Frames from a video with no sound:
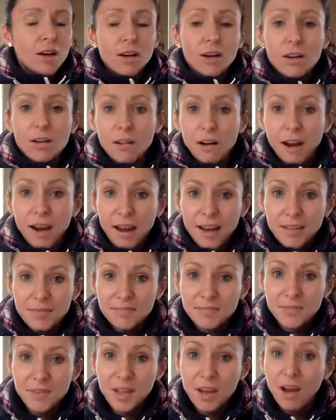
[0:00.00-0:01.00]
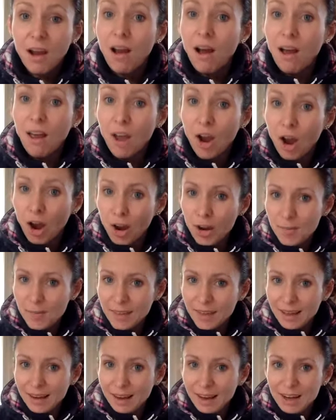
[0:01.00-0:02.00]
All right, I hope
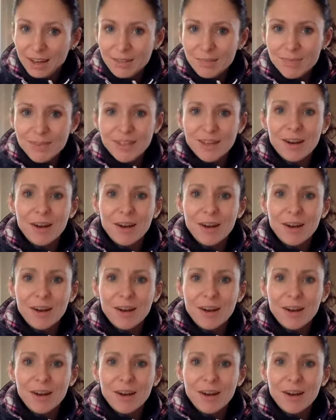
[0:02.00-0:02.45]
that helps.